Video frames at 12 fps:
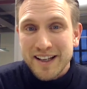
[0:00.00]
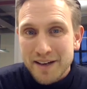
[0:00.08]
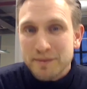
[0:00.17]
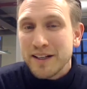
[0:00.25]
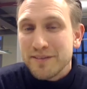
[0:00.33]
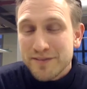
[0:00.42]

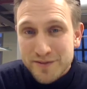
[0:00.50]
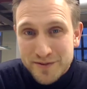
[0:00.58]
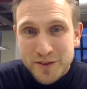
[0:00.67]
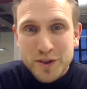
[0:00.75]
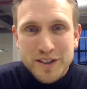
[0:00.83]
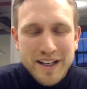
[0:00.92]
I mean,
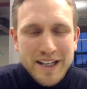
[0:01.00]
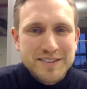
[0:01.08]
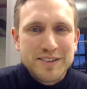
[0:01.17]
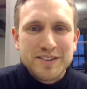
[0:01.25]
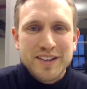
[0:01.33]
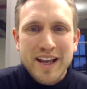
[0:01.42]
for,
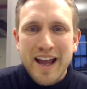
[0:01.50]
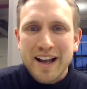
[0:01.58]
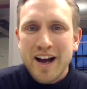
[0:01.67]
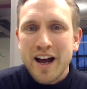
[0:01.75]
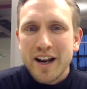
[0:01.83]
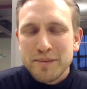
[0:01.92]
as you say,
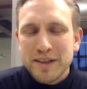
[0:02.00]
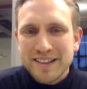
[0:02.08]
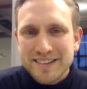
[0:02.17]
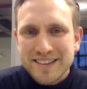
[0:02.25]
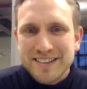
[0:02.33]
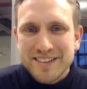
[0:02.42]

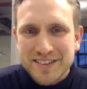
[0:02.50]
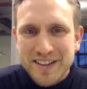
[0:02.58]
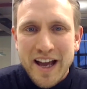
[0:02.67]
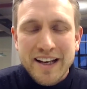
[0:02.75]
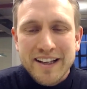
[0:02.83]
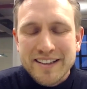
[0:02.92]
economies and
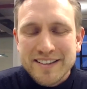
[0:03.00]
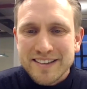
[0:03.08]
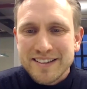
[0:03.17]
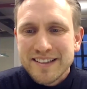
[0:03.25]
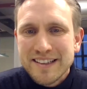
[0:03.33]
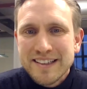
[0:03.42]
societies,
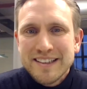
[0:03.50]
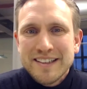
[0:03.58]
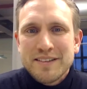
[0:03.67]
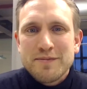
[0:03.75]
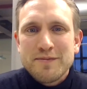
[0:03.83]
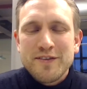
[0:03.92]
and
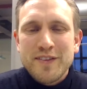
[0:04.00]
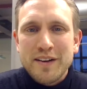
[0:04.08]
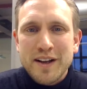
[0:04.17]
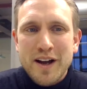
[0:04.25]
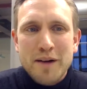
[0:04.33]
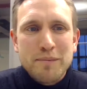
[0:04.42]

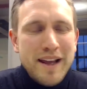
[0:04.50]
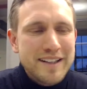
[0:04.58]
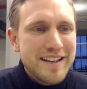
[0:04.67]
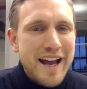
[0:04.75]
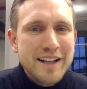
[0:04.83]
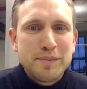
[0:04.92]
very
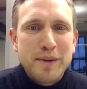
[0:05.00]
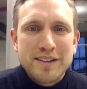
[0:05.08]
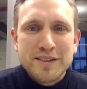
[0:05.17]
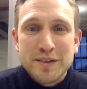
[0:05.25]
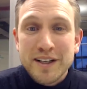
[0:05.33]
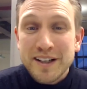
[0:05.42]
complex
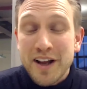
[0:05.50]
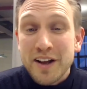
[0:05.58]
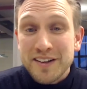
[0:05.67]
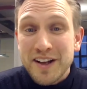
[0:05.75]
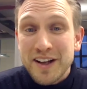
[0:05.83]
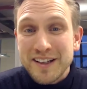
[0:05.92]
aspects to it, and
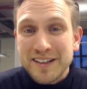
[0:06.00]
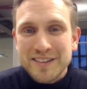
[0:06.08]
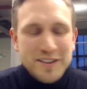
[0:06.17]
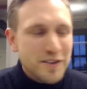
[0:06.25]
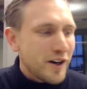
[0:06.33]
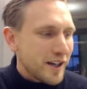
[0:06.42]
not
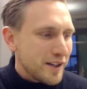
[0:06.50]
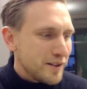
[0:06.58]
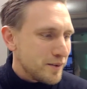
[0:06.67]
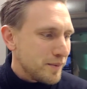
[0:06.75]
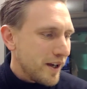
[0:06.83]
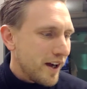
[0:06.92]
easy to argue,
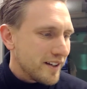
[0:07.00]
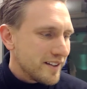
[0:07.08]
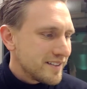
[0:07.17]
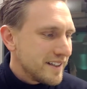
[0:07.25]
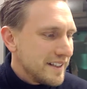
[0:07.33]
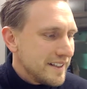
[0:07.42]
to be
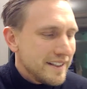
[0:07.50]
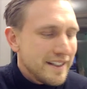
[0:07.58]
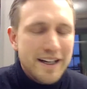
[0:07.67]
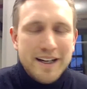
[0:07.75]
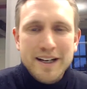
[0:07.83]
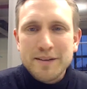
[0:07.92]
honest.
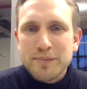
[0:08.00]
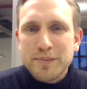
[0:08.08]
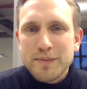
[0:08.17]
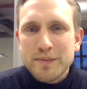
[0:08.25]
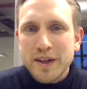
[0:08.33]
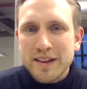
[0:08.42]

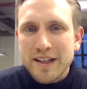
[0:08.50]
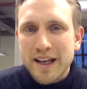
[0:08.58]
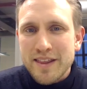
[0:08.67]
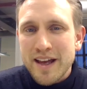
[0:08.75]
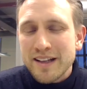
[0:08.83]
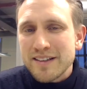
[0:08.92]
But
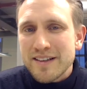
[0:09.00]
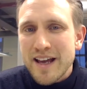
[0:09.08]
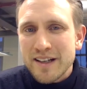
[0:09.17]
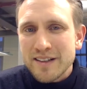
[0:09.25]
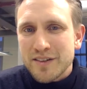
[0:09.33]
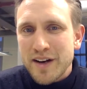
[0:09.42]
yeah,
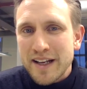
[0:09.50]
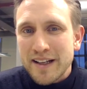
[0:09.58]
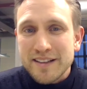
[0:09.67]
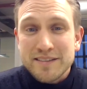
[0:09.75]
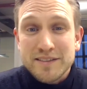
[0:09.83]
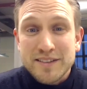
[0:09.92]
that is great,
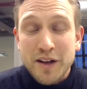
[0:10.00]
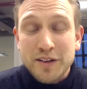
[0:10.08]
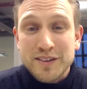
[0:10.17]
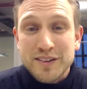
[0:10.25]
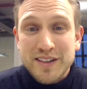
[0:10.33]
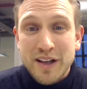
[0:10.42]
and
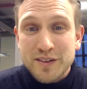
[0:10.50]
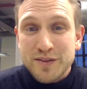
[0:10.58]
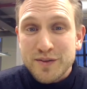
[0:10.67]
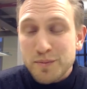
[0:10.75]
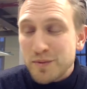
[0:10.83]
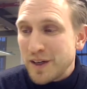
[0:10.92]
sounds
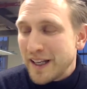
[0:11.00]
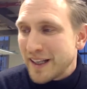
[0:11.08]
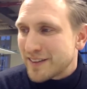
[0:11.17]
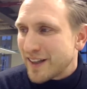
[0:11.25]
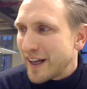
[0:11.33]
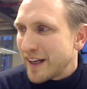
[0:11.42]
really
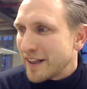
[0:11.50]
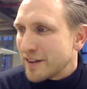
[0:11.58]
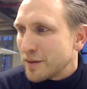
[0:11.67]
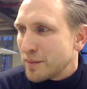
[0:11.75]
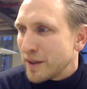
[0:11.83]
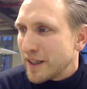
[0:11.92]
exciting
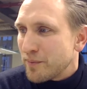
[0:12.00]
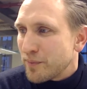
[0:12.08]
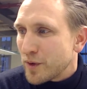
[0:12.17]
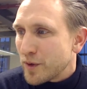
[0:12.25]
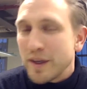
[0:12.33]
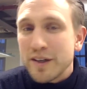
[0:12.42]
to
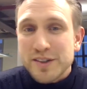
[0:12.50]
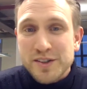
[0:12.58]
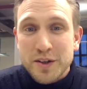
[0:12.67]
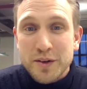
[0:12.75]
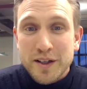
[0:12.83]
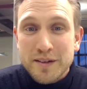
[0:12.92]
be your
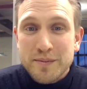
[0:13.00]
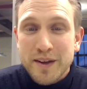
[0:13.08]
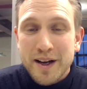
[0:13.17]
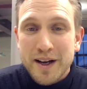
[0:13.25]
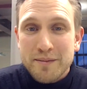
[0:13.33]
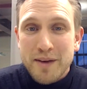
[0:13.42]
student.
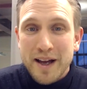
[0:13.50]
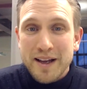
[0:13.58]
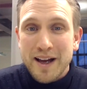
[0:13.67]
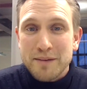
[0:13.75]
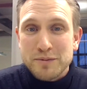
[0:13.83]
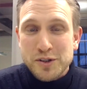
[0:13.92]

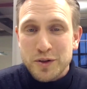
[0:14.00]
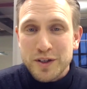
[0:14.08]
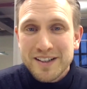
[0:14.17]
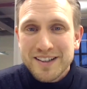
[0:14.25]
I'm sure.